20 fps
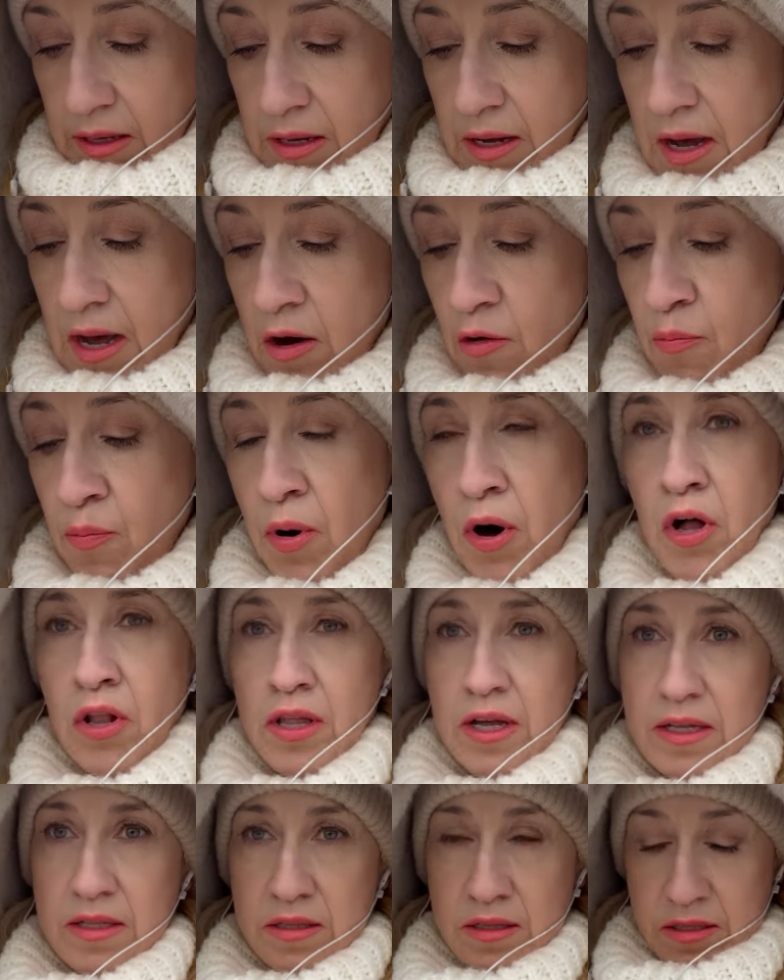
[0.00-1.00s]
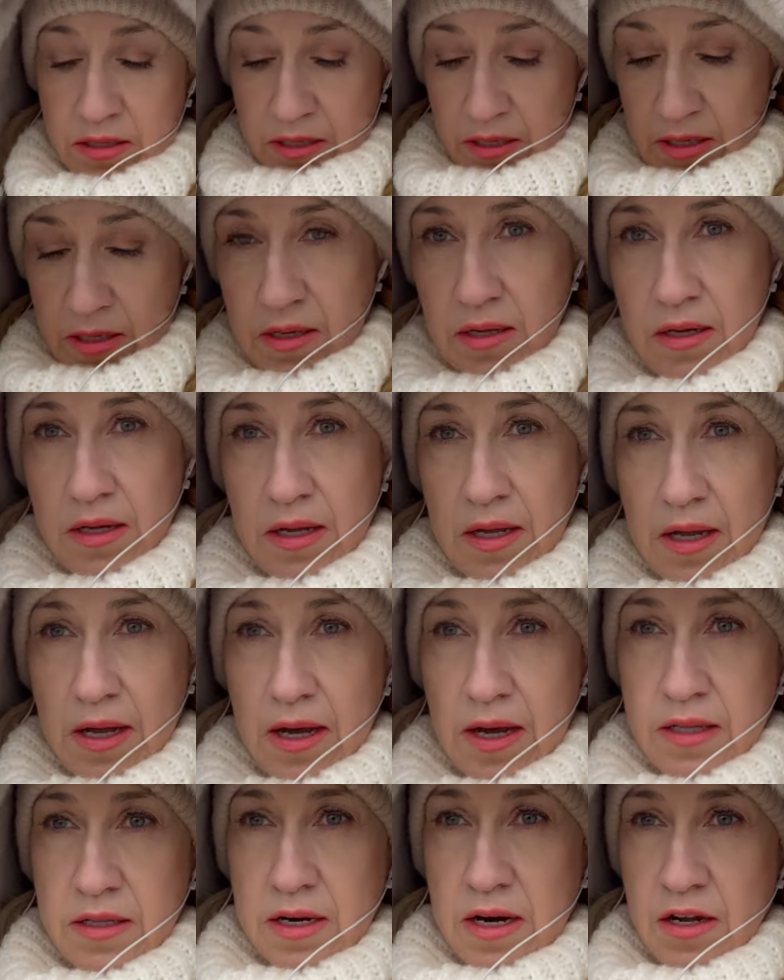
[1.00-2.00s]
how Poland
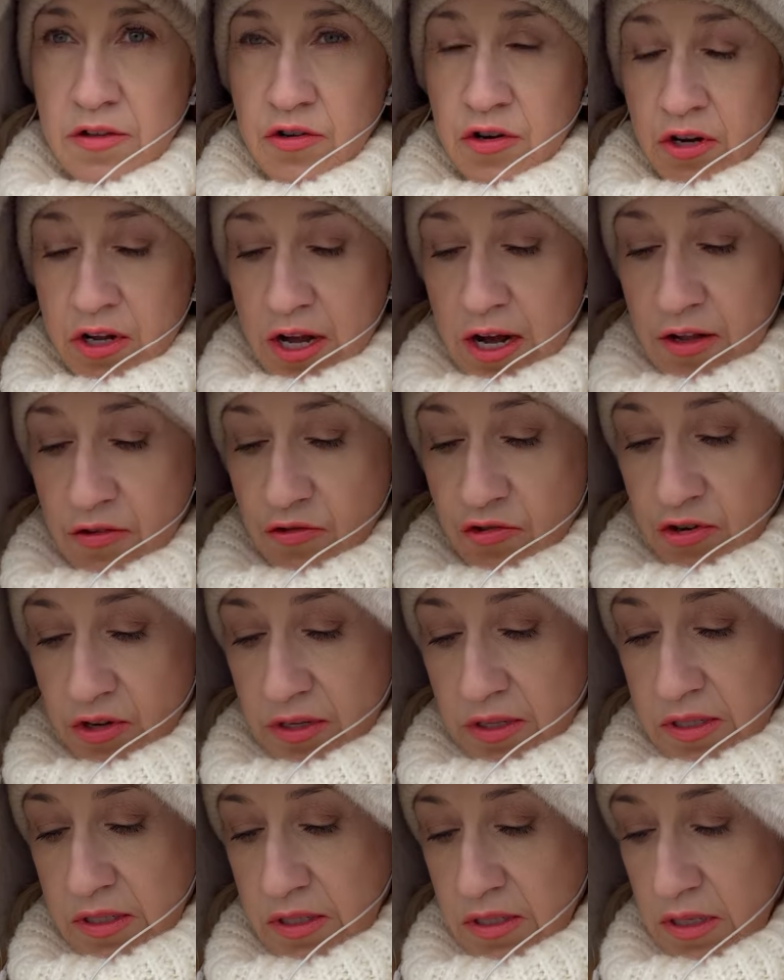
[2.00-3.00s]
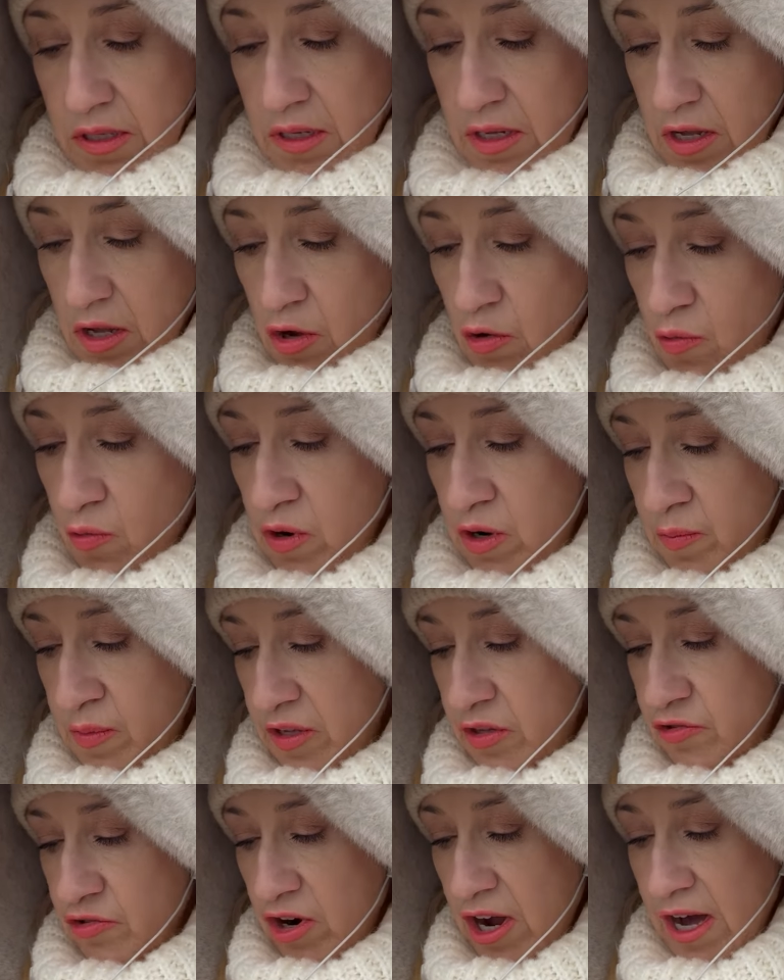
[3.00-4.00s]
and other countries will
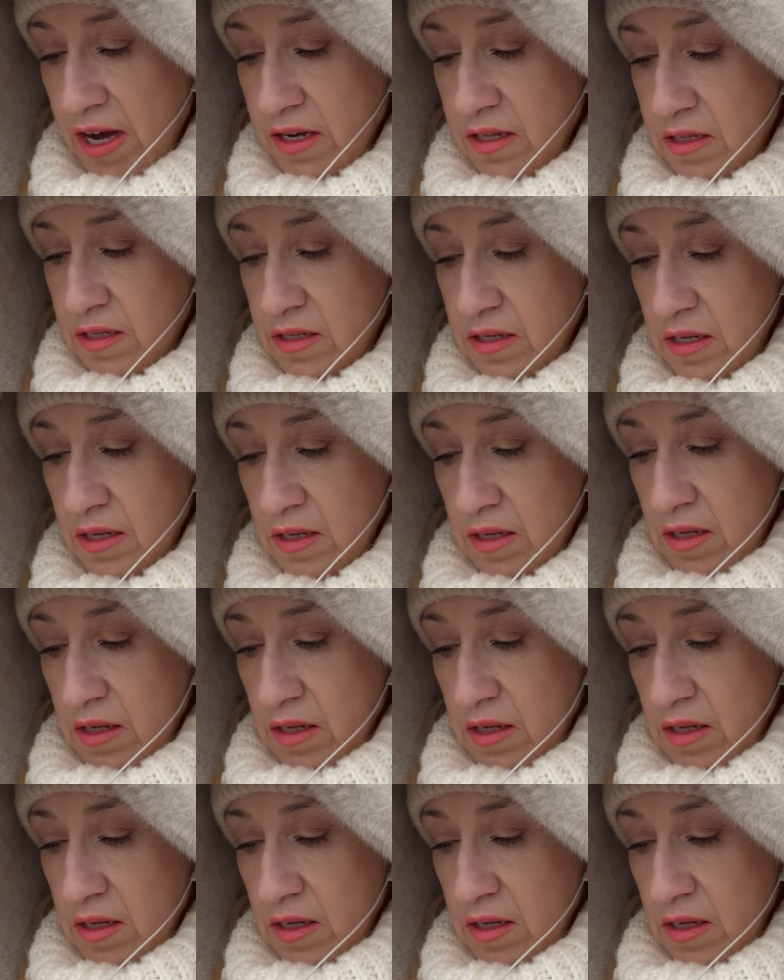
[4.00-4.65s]
be dragged